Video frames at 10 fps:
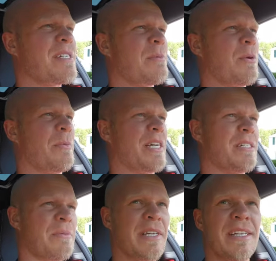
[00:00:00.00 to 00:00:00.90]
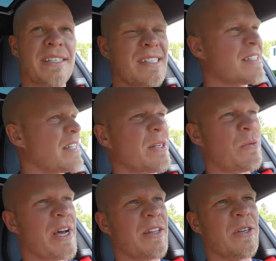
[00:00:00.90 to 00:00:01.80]
summer makes me? It's sunny
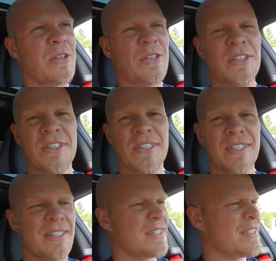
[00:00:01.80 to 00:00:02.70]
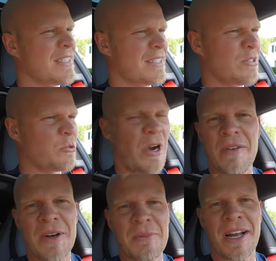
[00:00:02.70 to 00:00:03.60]
weather,
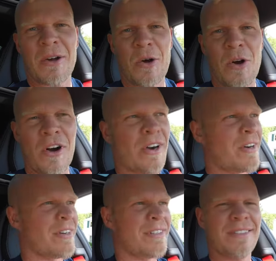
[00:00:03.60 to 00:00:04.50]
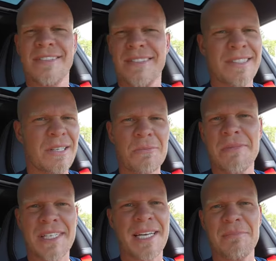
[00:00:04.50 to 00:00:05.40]
driving in my car. Don't
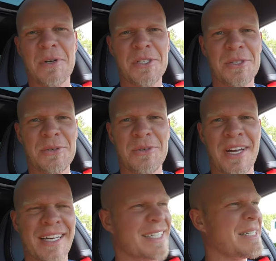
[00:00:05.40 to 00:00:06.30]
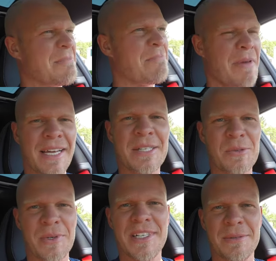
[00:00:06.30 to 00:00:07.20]
take much to make a
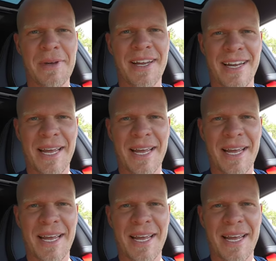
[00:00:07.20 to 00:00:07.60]
Swedish man